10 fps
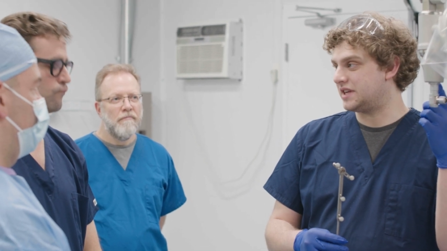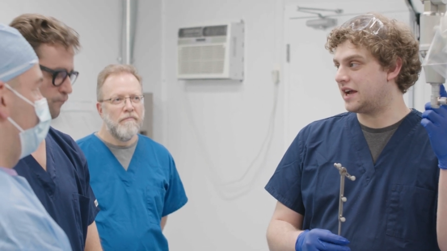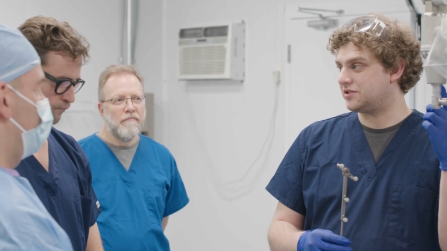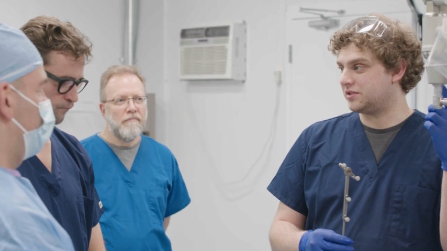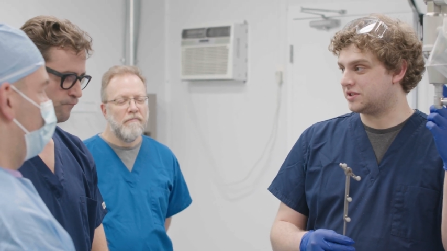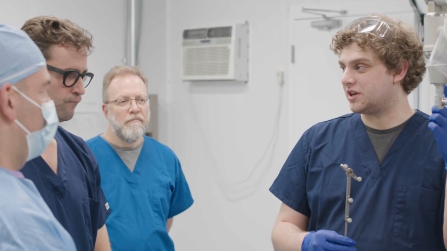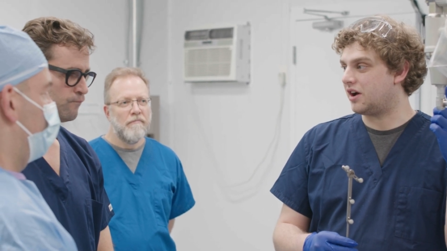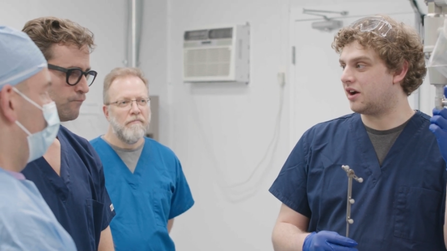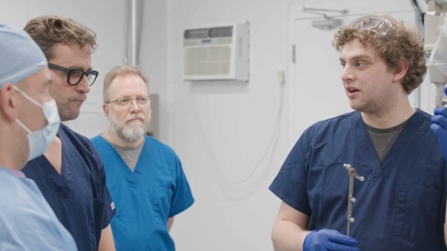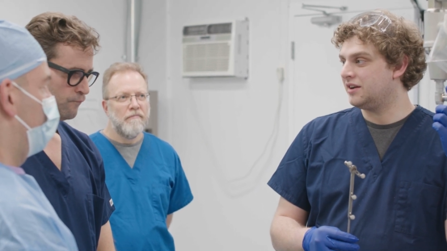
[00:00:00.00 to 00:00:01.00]
Speaker 1: sagittal
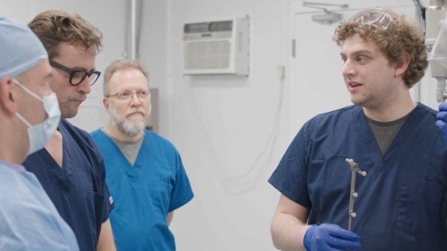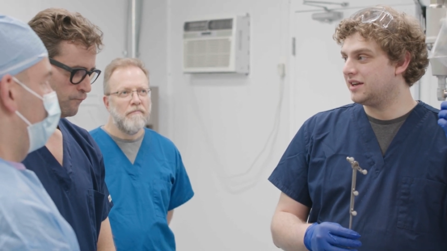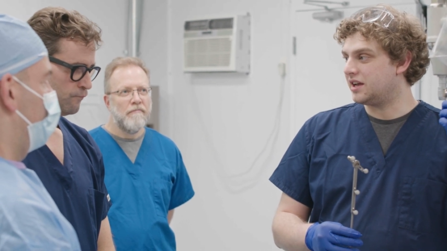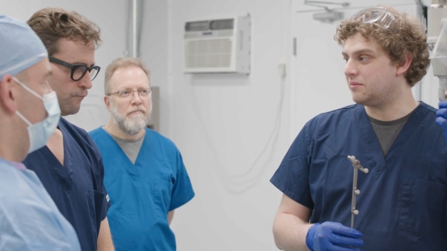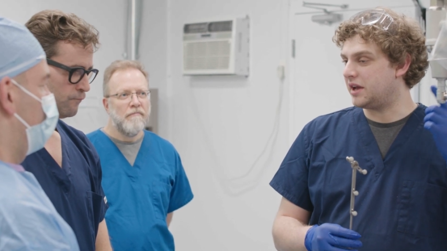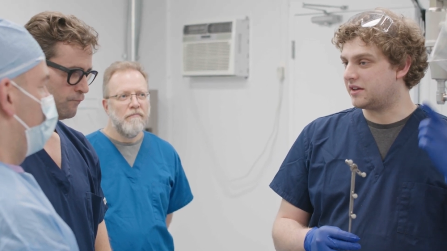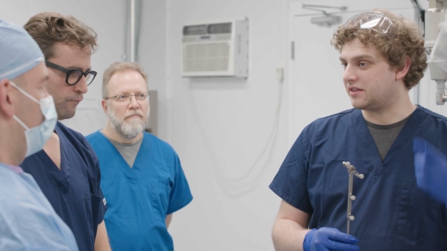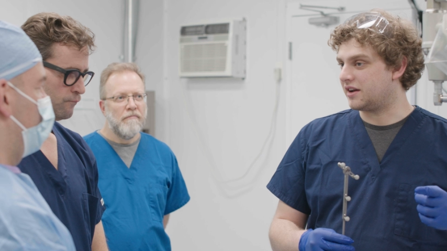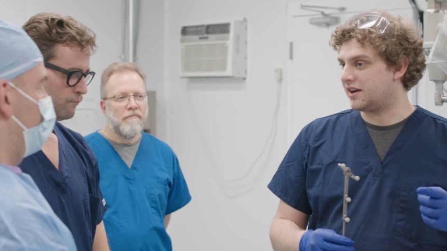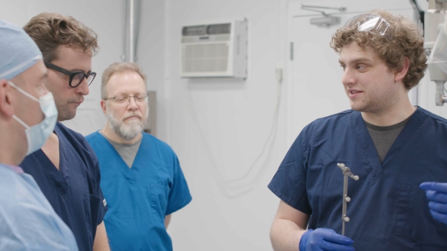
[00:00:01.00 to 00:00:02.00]
saw can
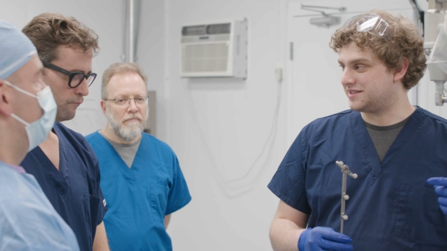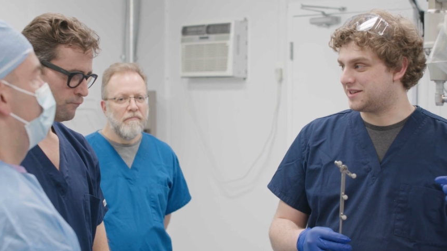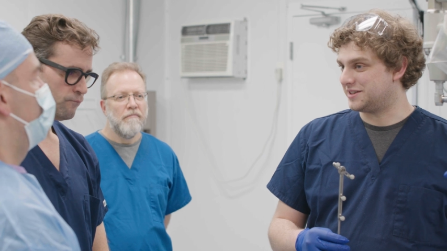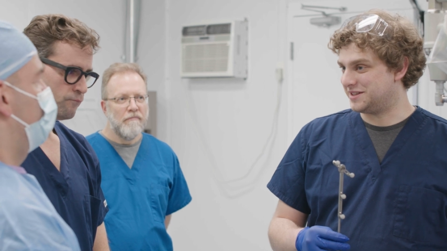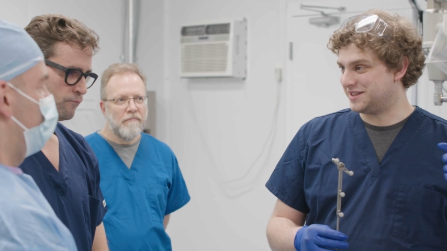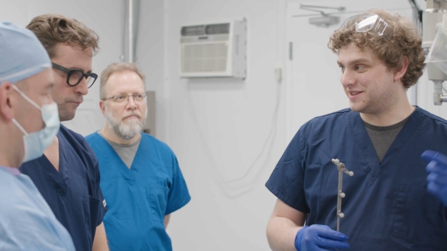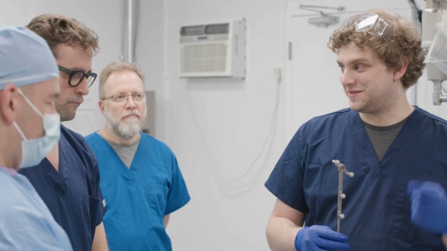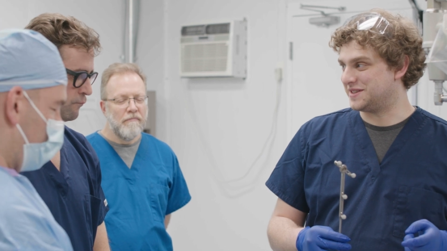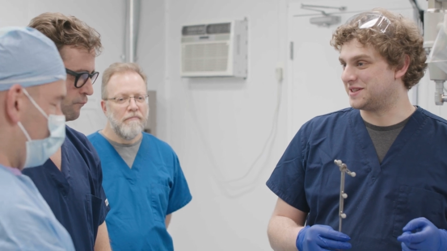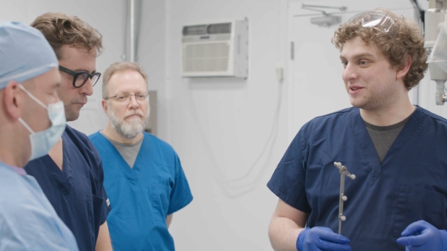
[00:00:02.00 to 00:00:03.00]
make the cuts onto
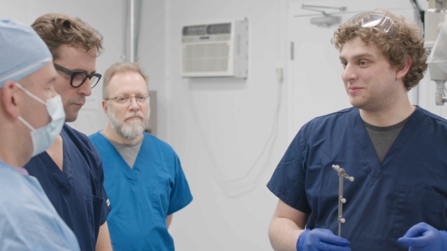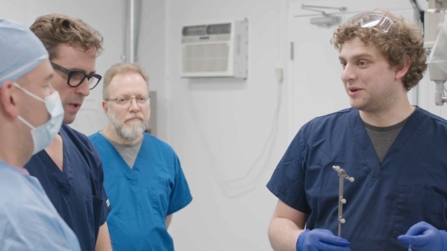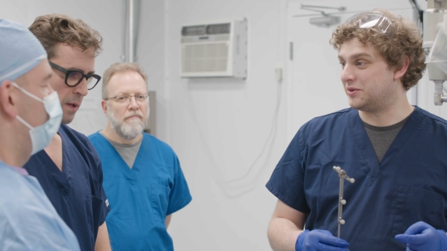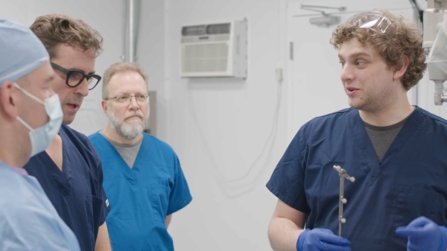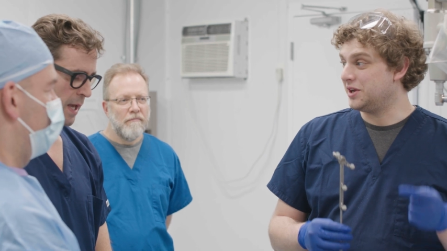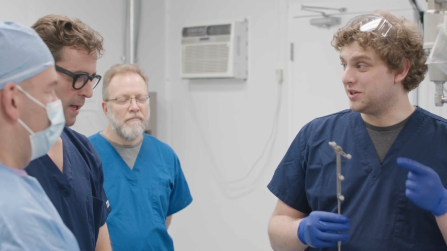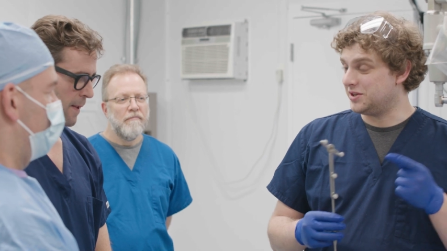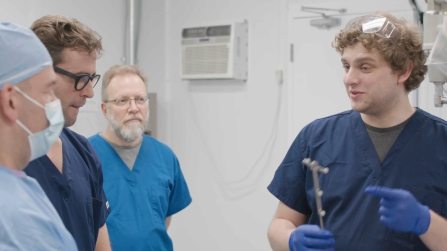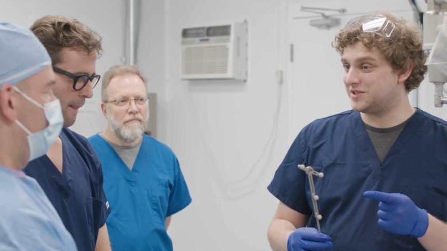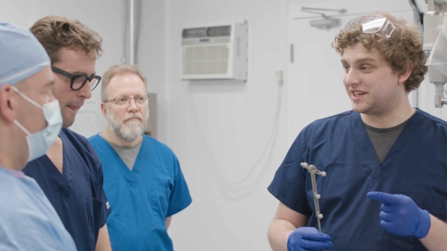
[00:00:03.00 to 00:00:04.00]
this physical bone
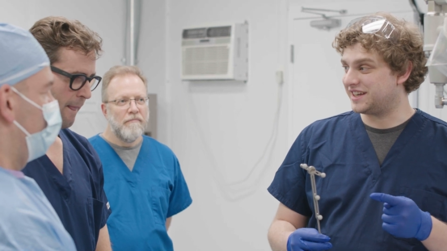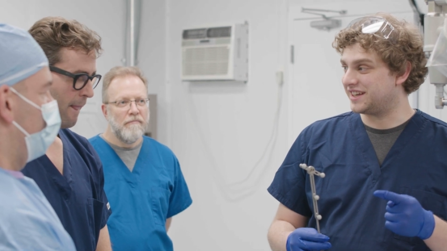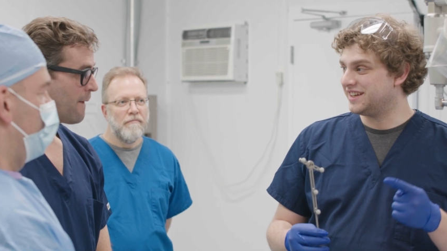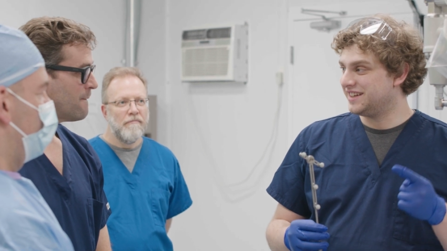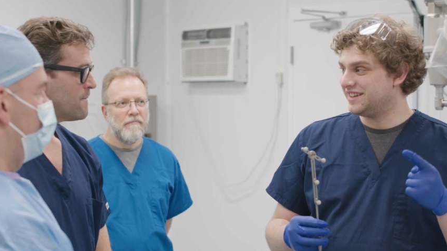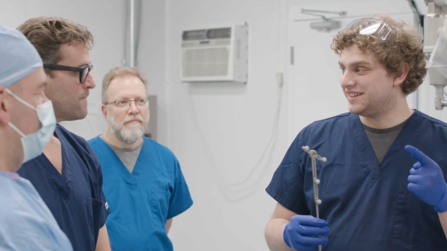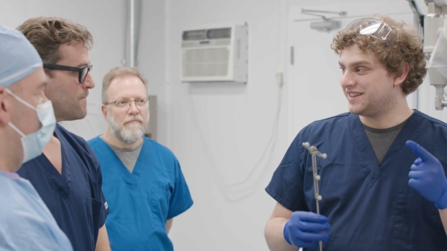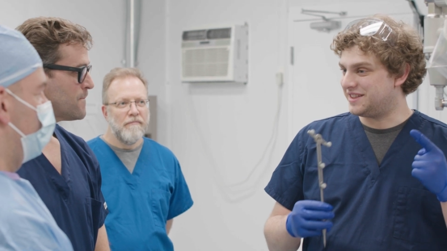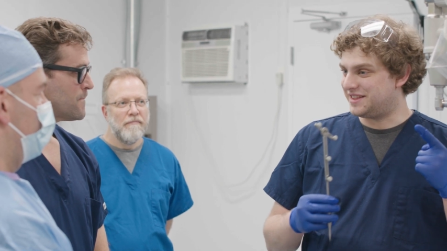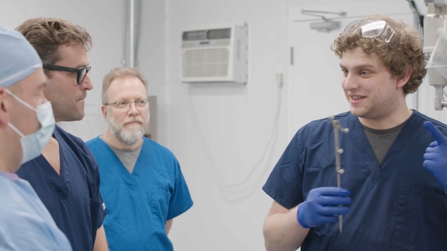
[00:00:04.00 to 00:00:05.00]
using
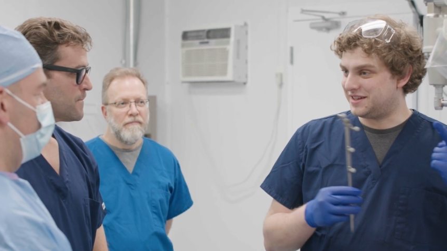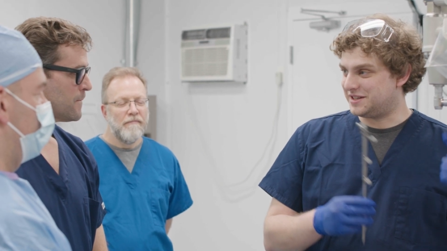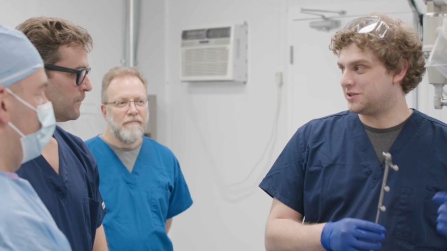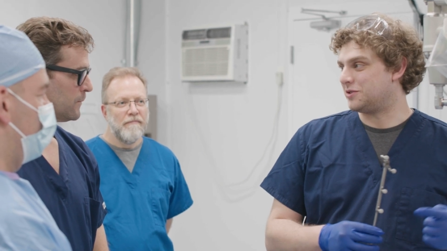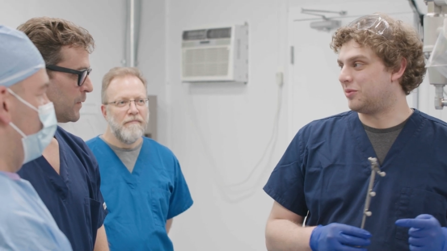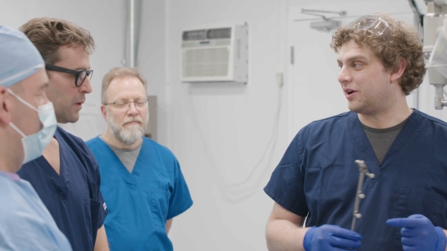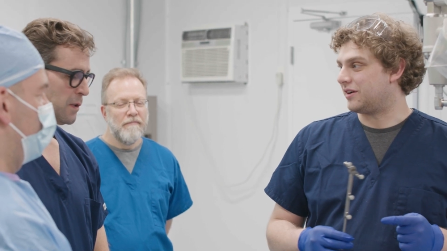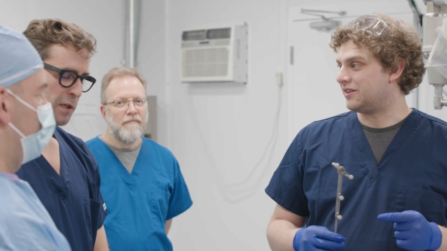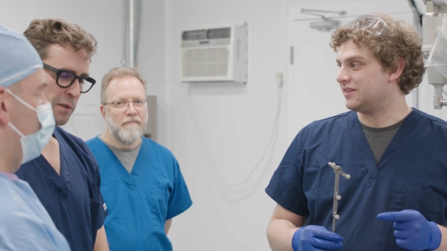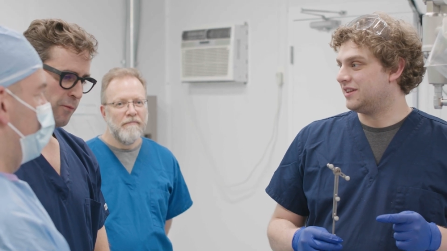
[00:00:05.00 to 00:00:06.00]
the digital
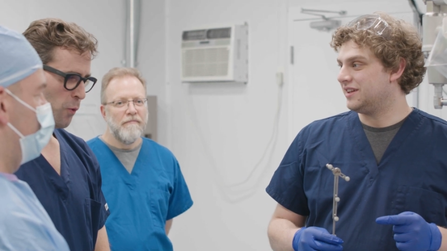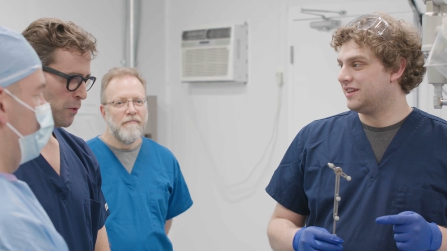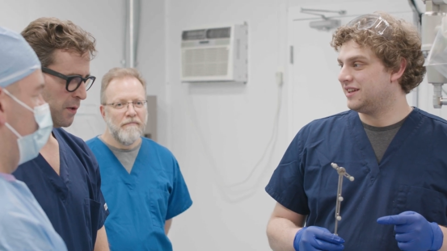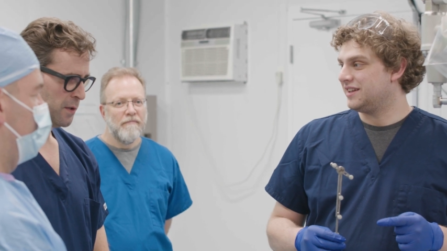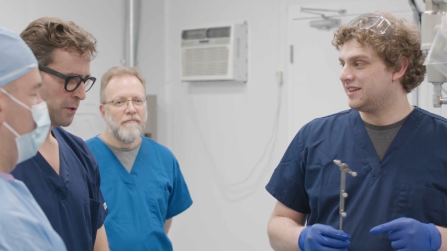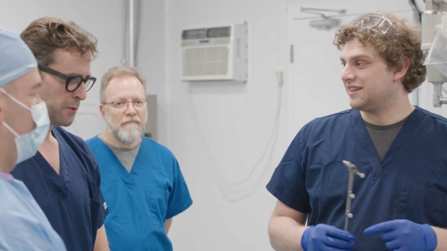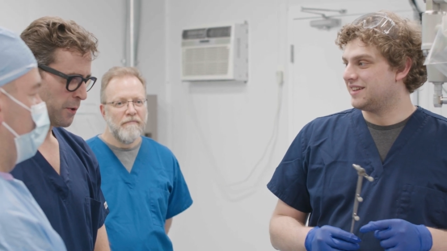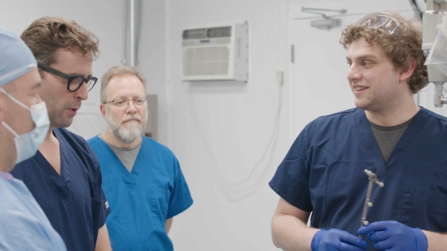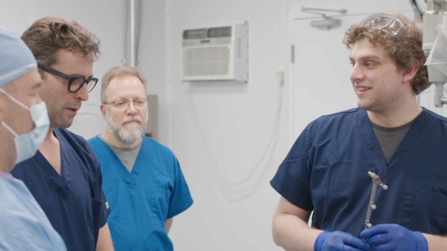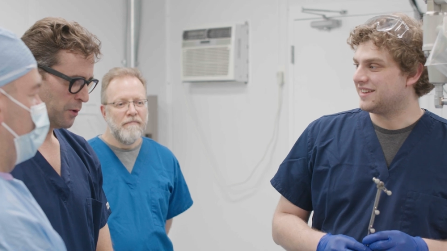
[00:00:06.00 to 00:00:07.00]
model.
Speaker 2: It's fourth
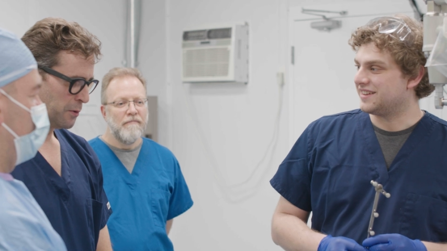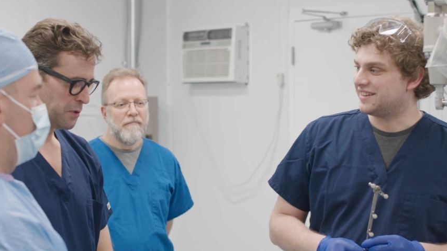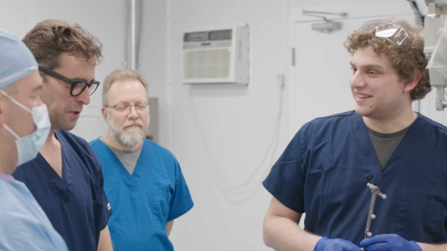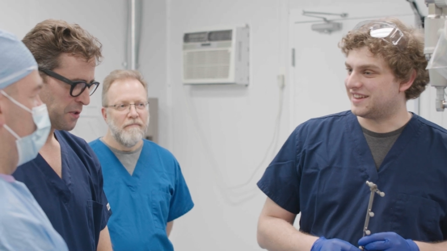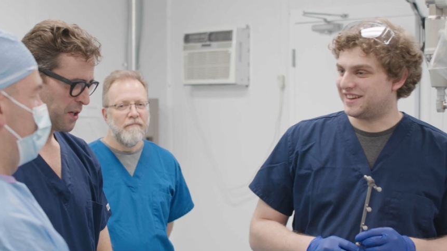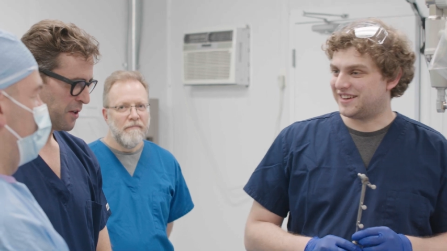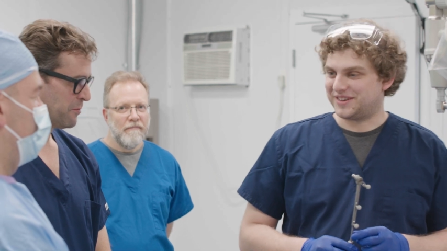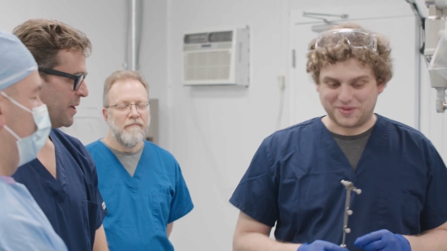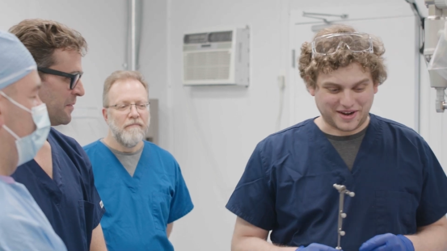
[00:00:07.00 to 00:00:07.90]
industrial revolution oh, stuff, man.